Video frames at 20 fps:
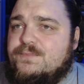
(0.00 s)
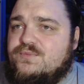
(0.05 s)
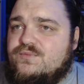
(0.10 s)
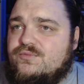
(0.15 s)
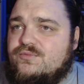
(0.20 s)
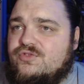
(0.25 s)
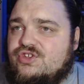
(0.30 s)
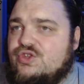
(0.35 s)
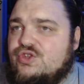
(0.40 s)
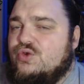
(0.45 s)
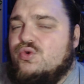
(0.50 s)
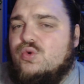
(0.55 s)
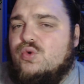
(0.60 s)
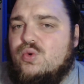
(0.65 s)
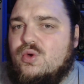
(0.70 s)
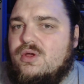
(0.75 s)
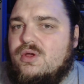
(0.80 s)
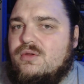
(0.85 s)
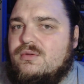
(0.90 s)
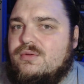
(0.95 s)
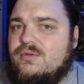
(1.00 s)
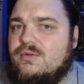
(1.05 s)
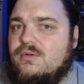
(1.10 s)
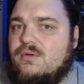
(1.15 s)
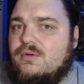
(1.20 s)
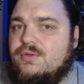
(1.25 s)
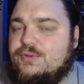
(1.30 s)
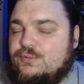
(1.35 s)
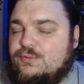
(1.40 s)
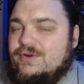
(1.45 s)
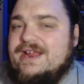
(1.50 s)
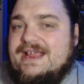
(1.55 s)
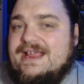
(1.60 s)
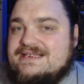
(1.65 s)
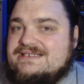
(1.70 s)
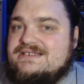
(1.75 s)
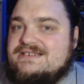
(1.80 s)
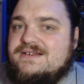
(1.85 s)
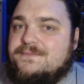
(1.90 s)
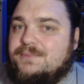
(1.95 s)
to 3
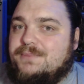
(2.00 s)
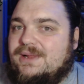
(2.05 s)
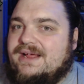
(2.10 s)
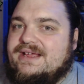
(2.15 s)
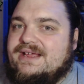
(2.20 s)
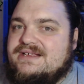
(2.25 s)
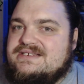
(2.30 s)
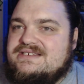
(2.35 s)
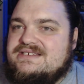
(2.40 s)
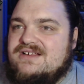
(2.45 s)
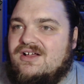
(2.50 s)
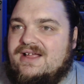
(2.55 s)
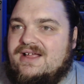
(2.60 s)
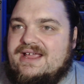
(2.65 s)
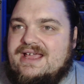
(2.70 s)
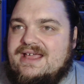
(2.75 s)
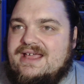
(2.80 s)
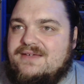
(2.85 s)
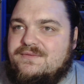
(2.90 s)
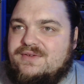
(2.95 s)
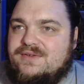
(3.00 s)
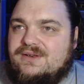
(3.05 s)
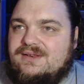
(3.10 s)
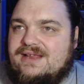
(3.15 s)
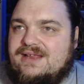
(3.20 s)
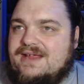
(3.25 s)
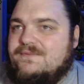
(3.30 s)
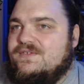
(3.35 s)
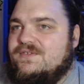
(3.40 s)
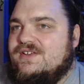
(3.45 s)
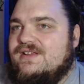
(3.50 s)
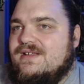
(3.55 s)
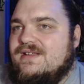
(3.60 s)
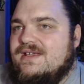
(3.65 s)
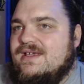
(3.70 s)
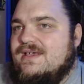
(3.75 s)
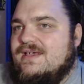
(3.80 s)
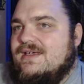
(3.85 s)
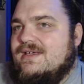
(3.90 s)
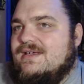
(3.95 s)
Essendon players. I have left
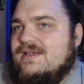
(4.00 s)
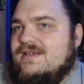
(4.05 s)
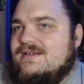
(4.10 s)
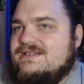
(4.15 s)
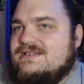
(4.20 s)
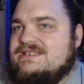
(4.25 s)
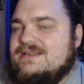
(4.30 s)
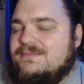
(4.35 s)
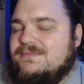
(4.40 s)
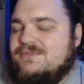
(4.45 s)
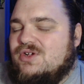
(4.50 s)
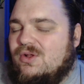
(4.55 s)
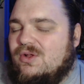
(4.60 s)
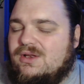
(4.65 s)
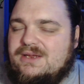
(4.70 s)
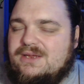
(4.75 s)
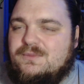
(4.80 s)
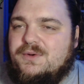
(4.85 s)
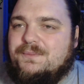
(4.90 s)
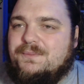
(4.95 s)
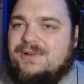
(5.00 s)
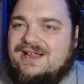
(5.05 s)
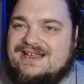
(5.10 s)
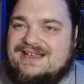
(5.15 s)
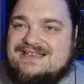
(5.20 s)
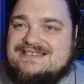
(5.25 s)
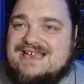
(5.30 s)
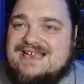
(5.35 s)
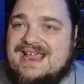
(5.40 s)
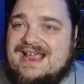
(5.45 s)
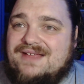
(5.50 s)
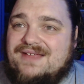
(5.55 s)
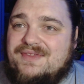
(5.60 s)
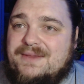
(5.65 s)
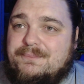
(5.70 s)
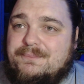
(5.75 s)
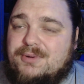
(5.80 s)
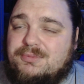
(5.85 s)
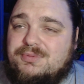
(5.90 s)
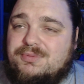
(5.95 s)
some Collingwood players out
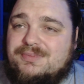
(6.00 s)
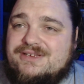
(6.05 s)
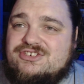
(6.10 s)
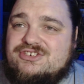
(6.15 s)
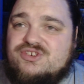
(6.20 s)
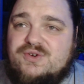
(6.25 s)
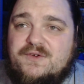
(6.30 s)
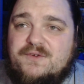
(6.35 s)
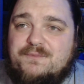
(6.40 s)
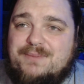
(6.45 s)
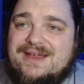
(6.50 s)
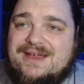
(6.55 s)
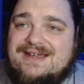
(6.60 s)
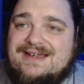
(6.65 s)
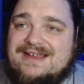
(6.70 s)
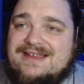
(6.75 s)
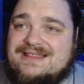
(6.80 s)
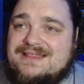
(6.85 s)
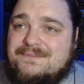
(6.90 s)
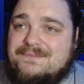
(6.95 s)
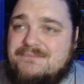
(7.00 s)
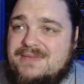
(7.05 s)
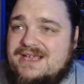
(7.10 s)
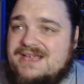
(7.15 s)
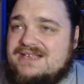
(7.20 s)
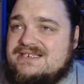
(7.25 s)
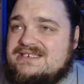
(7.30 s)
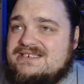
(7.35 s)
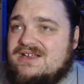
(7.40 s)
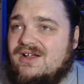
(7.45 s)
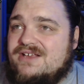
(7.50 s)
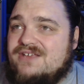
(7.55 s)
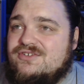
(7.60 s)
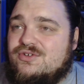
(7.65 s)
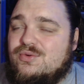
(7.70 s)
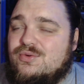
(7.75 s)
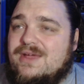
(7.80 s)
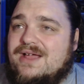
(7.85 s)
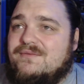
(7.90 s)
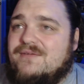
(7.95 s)
that probably should have been in the mix. I
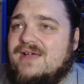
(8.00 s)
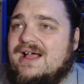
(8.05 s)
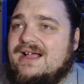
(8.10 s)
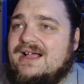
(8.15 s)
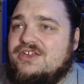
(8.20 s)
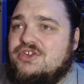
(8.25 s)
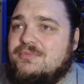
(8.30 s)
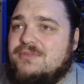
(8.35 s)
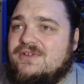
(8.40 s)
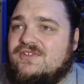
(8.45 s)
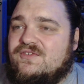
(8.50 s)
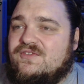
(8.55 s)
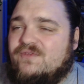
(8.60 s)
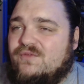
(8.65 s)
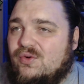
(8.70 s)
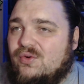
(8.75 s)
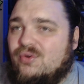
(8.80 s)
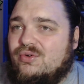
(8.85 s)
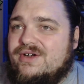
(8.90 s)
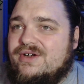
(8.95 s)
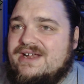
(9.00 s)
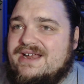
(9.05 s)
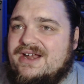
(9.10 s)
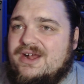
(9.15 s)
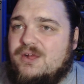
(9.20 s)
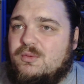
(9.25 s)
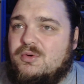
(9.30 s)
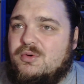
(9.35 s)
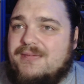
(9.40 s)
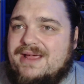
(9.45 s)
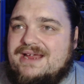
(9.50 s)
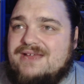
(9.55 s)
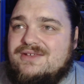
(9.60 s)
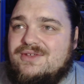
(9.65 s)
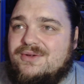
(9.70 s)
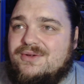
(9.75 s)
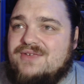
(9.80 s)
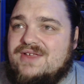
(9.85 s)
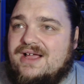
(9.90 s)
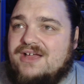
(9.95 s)
do have arguments for it, and I will make
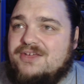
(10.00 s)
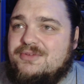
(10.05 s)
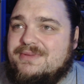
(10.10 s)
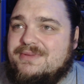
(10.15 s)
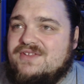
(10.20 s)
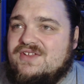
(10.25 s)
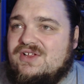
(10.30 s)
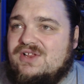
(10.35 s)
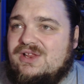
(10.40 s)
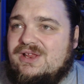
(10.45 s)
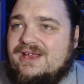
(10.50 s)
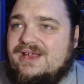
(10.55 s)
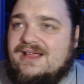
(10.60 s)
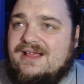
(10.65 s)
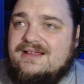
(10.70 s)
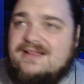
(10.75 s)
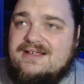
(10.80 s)
those arguments clear